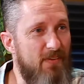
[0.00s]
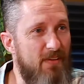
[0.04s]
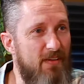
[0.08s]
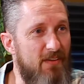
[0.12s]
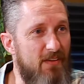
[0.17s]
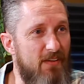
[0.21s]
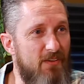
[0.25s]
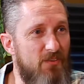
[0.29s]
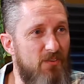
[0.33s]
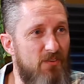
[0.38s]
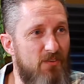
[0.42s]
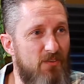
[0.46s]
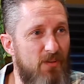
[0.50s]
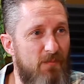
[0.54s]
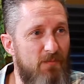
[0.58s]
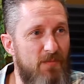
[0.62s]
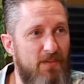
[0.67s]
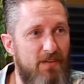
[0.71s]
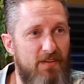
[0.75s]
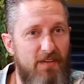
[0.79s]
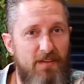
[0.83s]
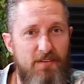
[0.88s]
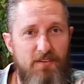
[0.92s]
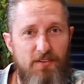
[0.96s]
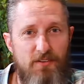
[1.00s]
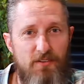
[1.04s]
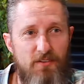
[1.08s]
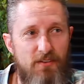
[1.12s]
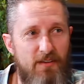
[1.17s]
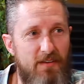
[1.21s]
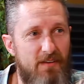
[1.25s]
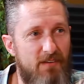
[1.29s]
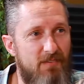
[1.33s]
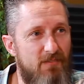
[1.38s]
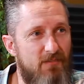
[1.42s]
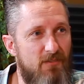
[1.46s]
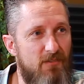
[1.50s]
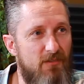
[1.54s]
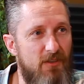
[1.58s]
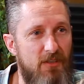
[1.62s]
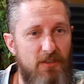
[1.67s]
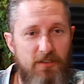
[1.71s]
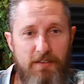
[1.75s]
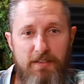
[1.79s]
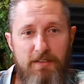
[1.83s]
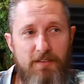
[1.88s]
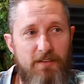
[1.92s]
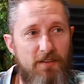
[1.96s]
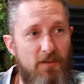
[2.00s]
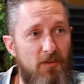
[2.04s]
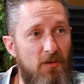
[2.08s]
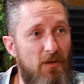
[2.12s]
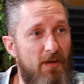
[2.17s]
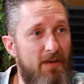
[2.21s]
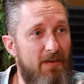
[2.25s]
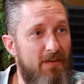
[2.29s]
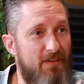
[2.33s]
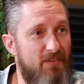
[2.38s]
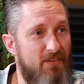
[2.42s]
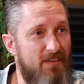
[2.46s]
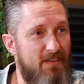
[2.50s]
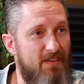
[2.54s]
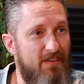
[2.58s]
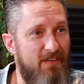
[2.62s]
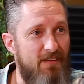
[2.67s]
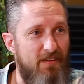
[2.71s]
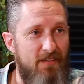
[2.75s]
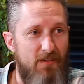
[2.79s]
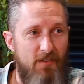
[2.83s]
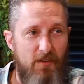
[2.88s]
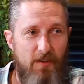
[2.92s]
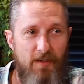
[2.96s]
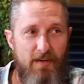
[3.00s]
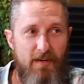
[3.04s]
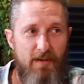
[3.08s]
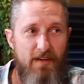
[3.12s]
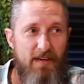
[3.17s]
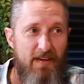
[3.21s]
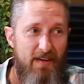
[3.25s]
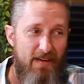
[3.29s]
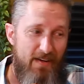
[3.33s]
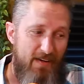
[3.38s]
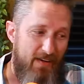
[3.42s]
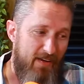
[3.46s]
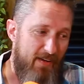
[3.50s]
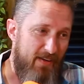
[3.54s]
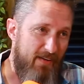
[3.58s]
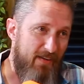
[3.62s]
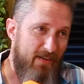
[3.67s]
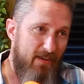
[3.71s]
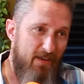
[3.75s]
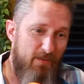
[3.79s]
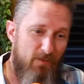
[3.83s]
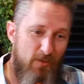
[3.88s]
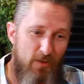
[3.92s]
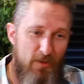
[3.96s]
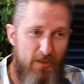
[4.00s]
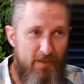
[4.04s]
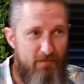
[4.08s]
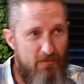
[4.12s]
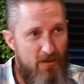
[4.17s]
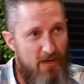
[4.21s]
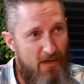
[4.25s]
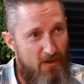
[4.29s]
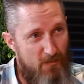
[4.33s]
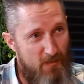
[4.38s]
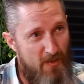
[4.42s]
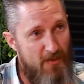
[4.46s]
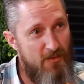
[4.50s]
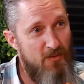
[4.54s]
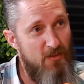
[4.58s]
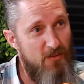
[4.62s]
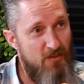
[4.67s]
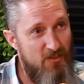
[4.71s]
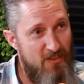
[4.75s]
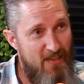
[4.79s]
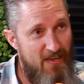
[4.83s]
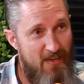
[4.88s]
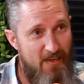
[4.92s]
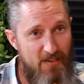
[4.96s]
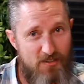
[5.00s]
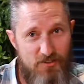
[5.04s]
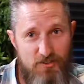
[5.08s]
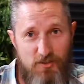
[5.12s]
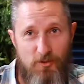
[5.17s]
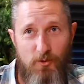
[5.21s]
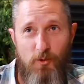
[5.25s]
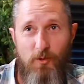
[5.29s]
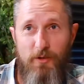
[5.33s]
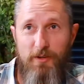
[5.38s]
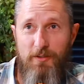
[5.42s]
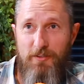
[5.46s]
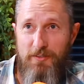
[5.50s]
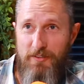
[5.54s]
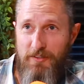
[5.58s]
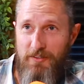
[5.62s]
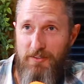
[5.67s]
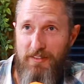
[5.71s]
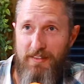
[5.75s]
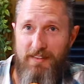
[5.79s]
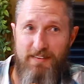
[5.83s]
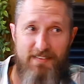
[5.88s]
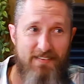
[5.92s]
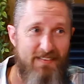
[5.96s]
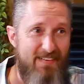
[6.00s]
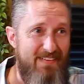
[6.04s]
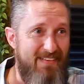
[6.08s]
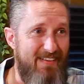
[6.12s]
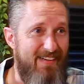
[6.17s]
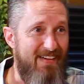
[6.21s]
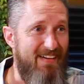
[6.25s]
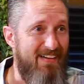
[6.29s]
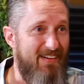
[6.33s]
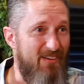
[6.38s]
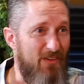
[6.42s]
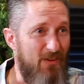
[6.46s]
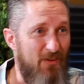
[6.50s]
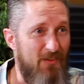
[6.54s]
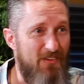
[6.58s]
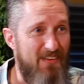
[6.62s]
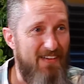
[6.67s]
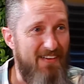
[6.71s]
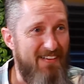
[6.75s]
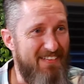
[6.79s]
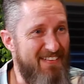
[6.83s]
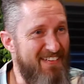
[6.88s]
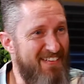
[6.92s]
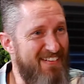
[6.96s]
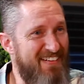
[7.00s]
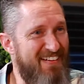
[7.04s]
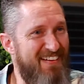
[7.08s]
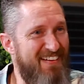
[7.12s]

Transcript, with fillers: Unless it's something that you like really didn't like as a kid, you're like, hey, I really recommend this castor oil, and you're like, yeah, no, thanks.